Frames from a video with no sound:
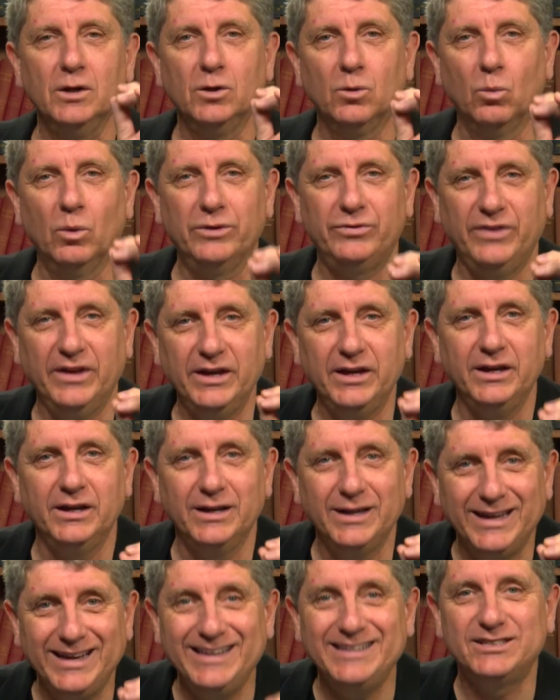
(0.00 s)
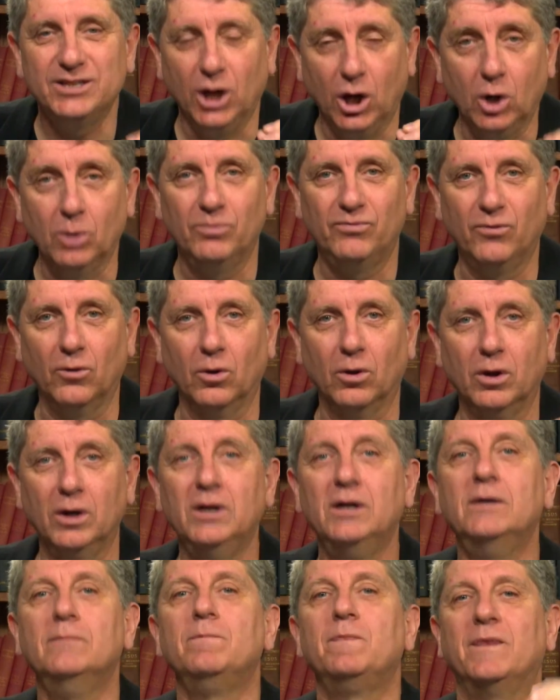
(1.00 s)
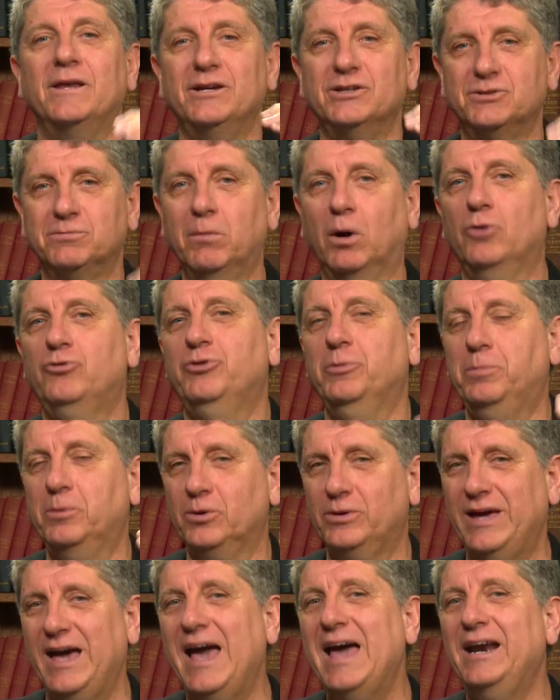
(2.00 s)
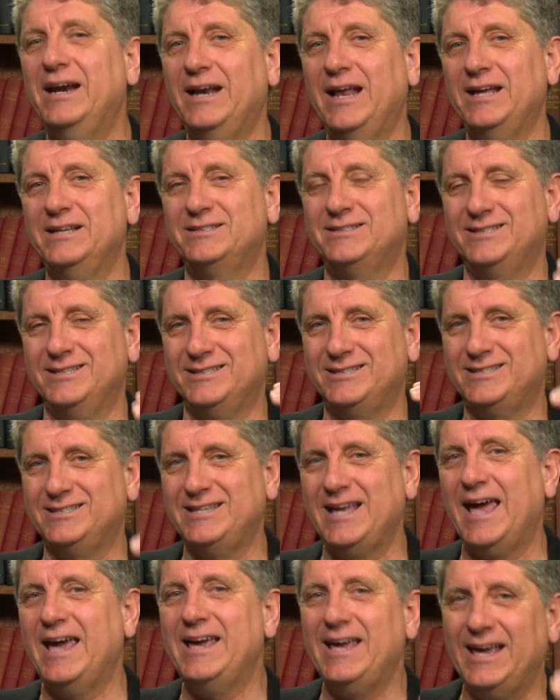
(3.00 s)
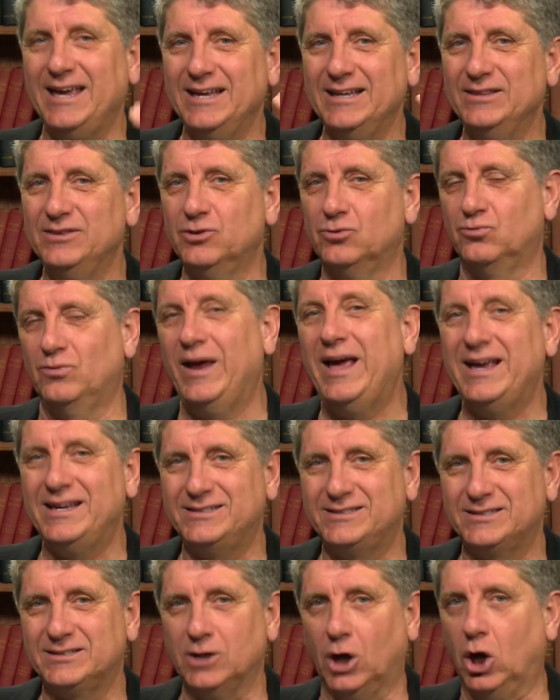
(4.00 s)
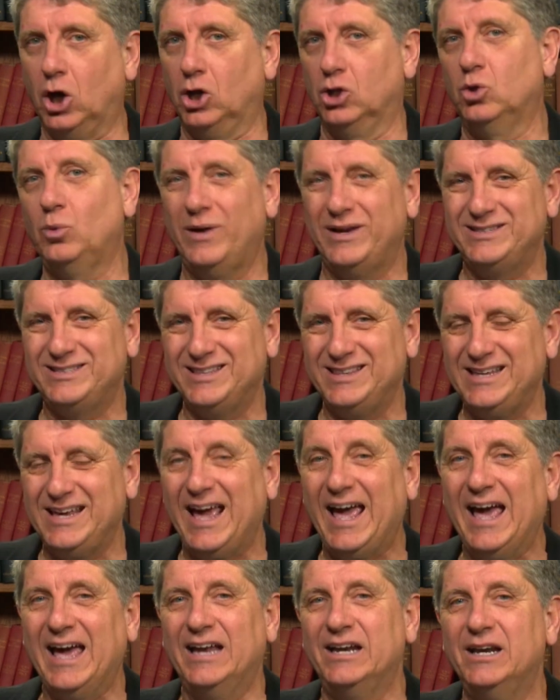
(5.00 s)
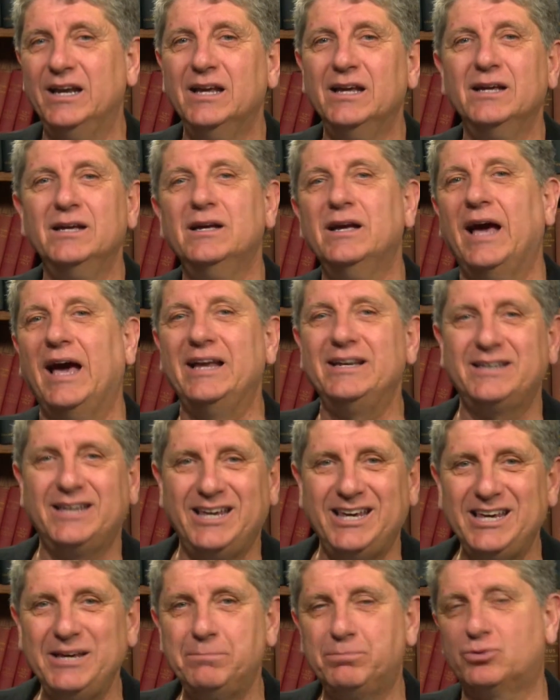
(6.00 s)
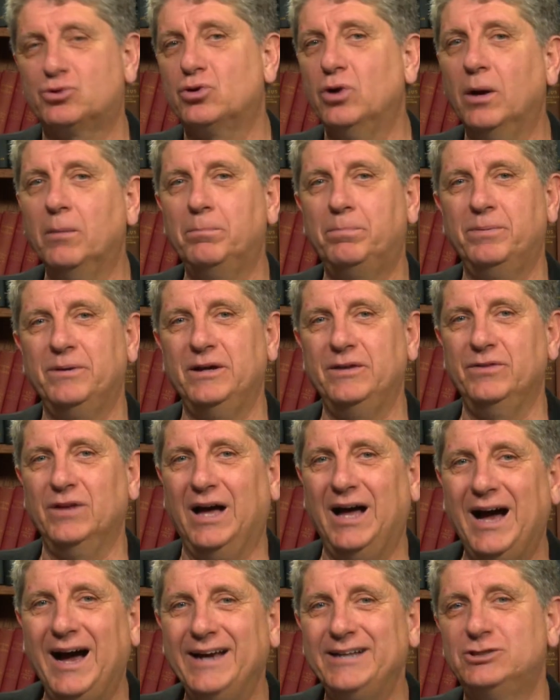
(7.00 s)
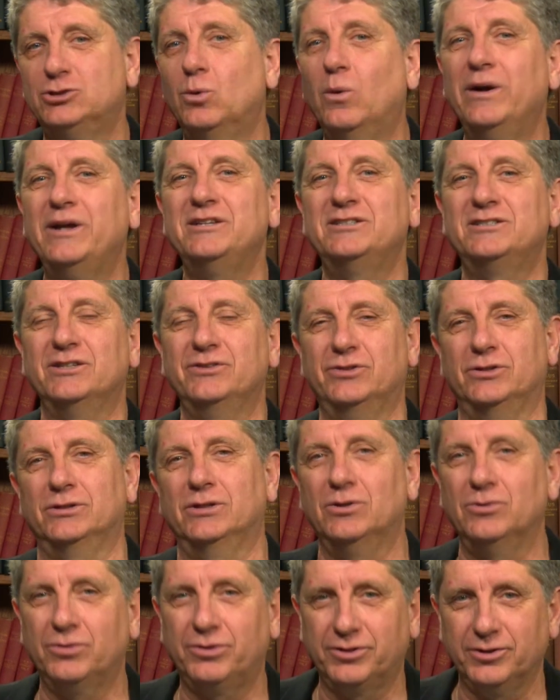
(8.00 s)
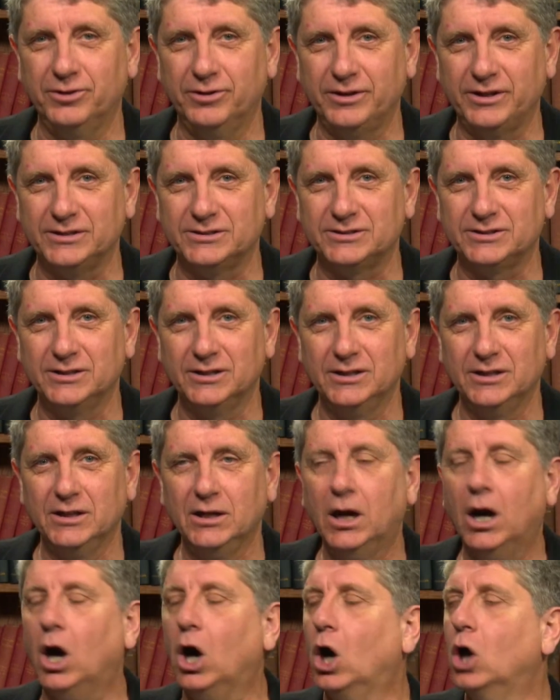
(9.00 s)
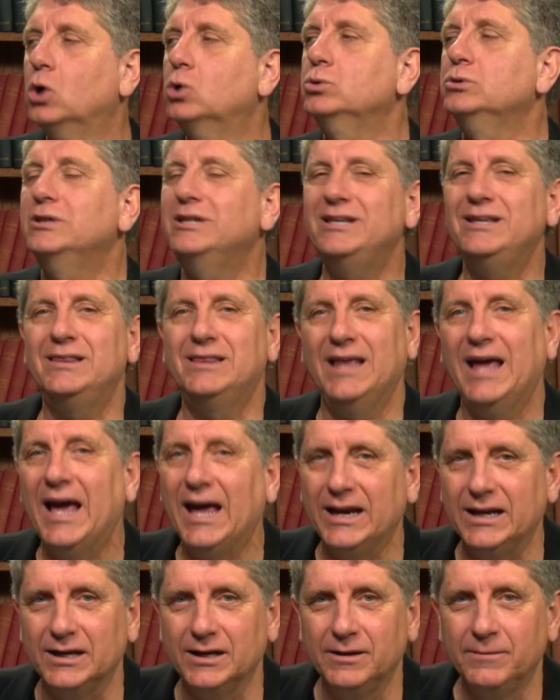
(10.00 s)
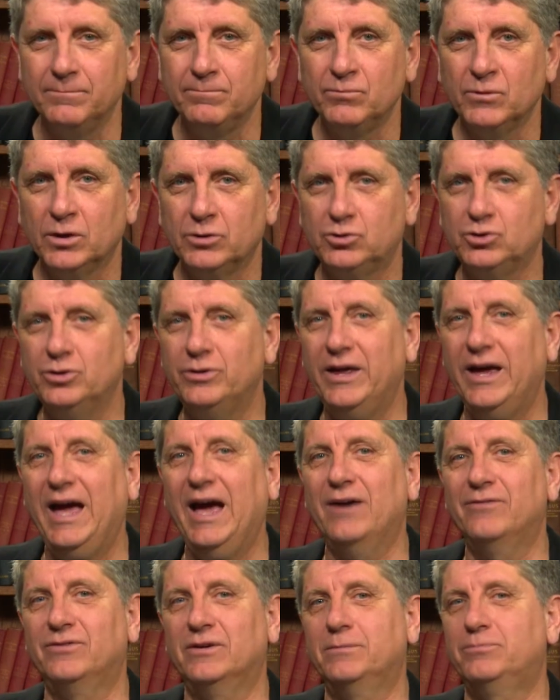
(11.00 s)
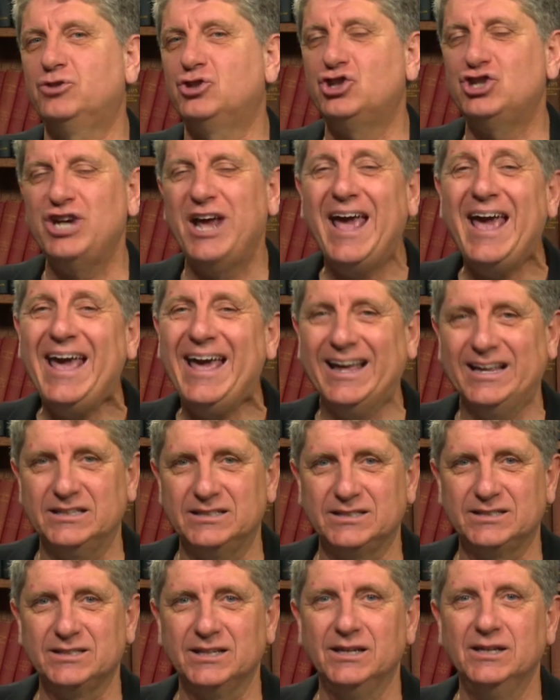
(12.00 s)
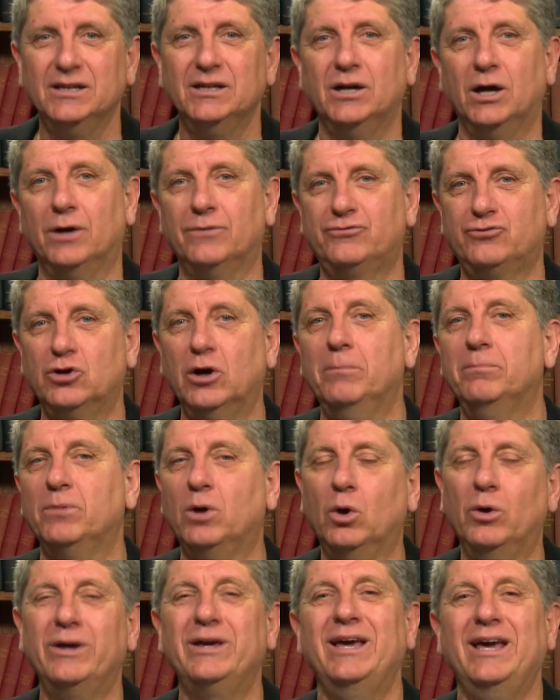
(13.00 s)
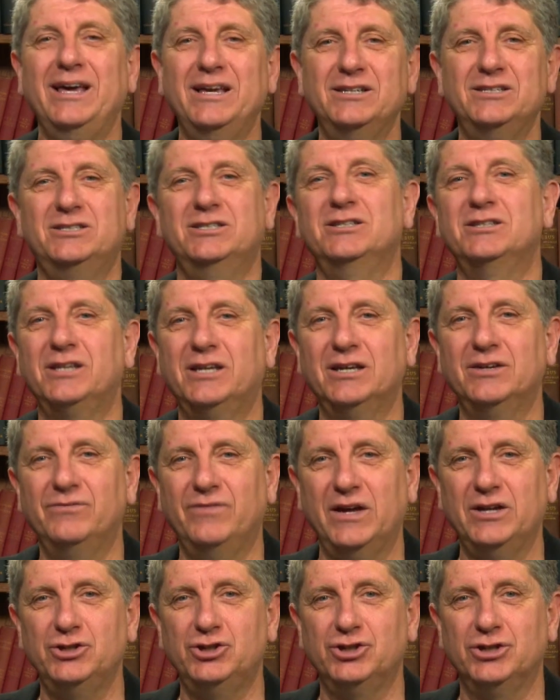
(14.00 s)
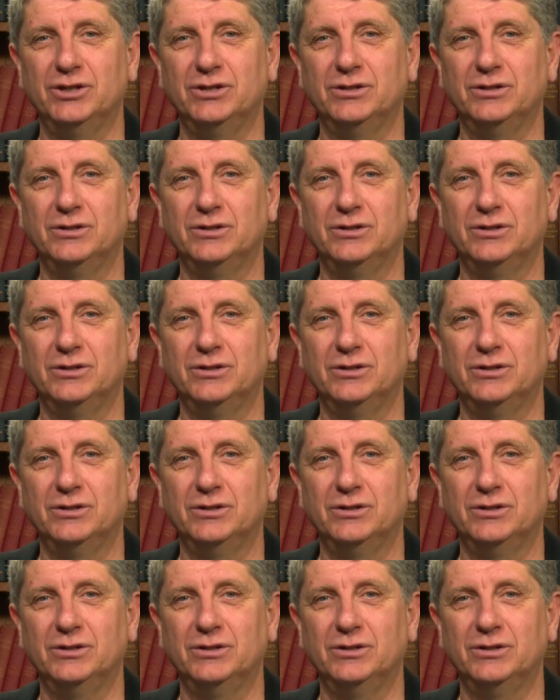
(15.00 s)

What they need to hope for is multiple candidates that stay in the race all the way to the end and keep Trump in the high 20s and the low 30s. Only then do they have a chance of Trump going into the convention